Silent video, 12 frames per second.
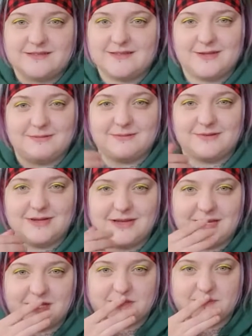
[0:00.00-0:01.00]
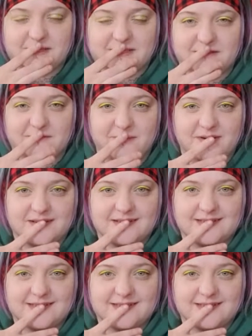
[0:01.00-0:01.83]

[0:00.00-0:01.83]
They're inexpensive, but